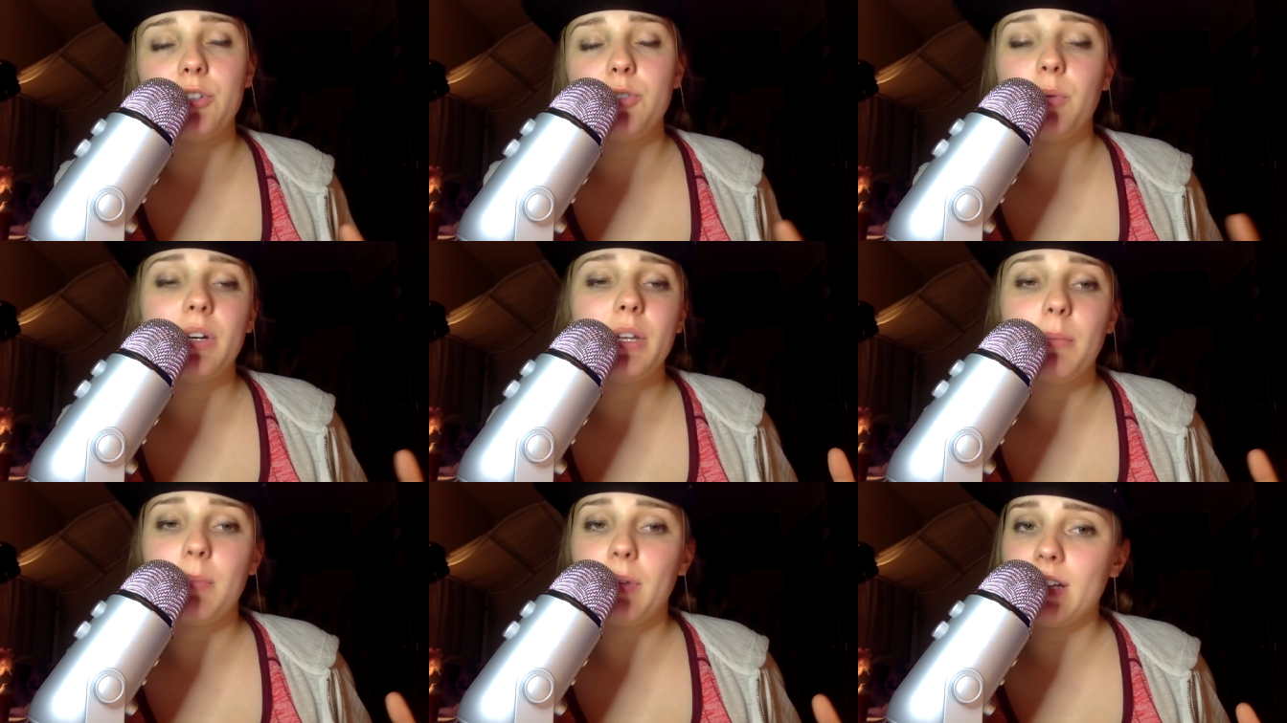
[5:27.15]

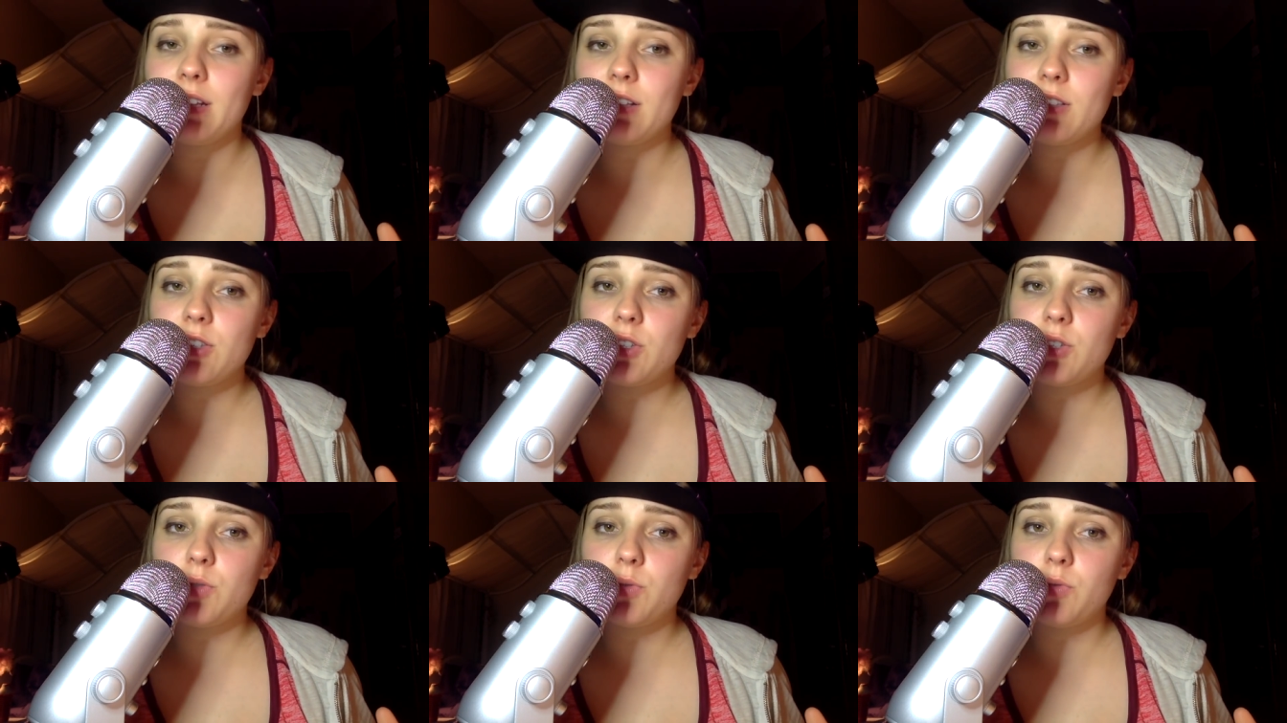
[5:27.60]
20
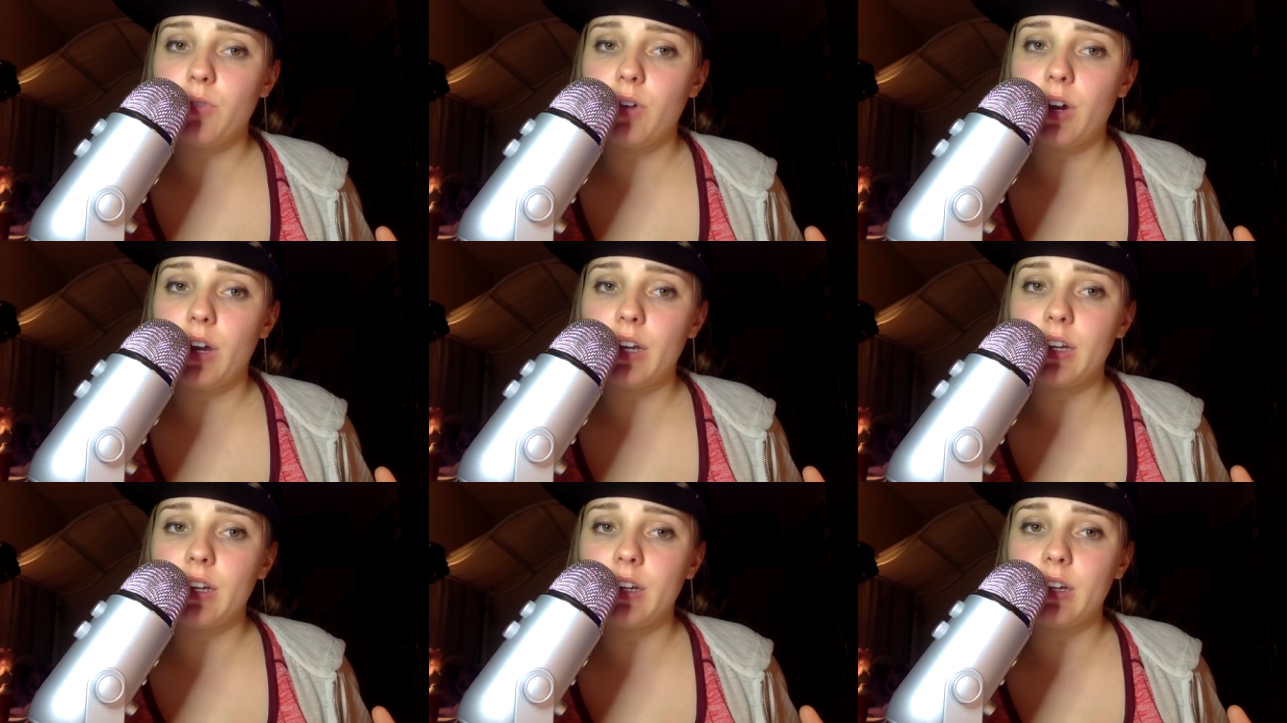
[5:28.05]
minutes
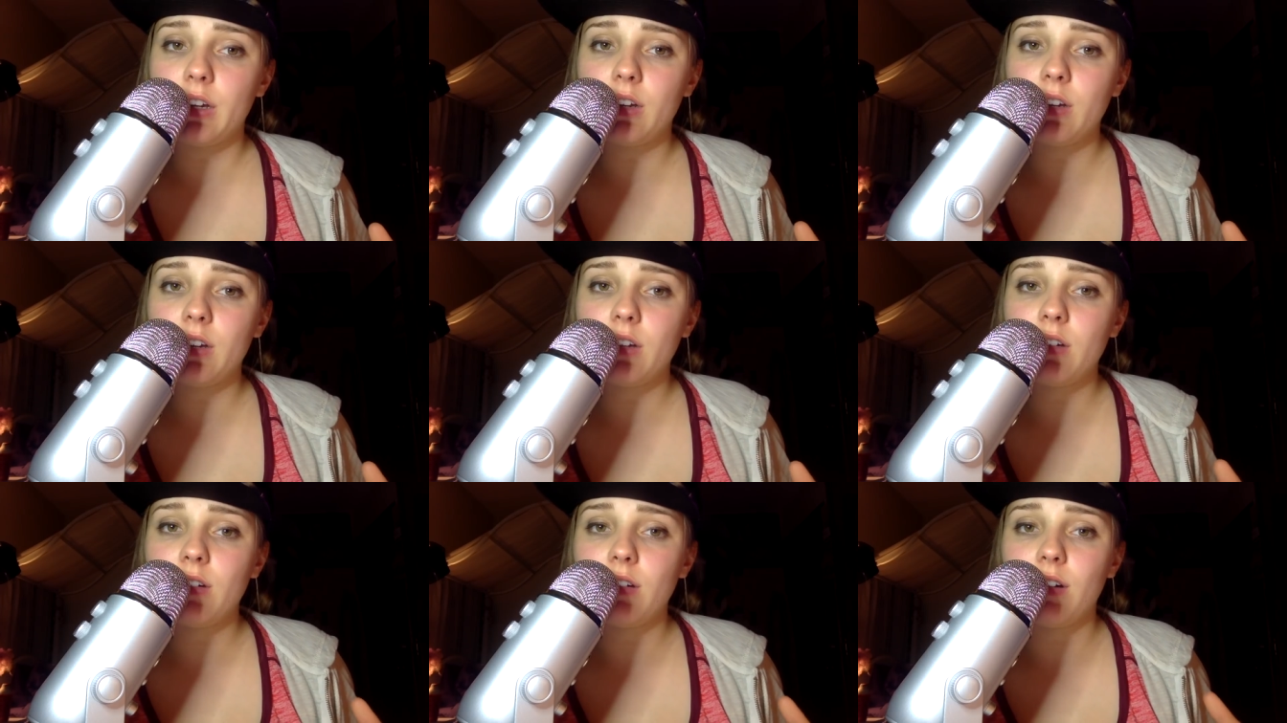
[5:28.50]

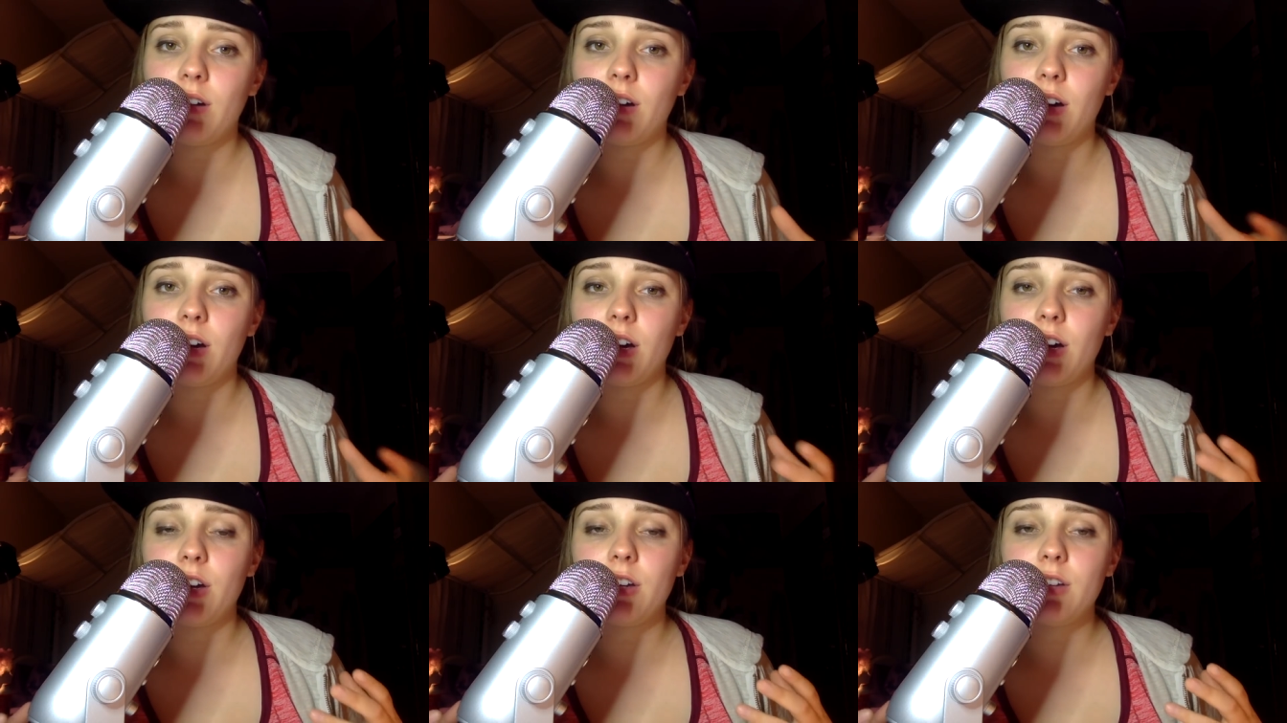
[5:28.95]
writing
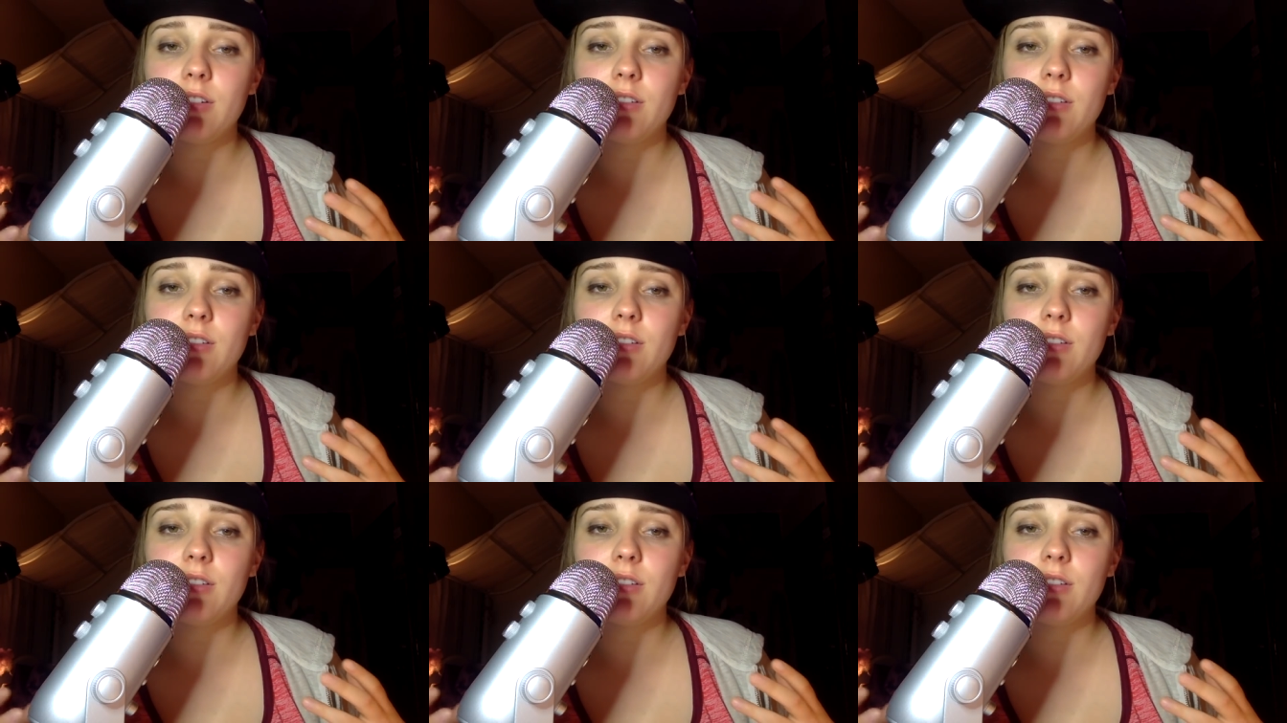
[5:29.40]
uh,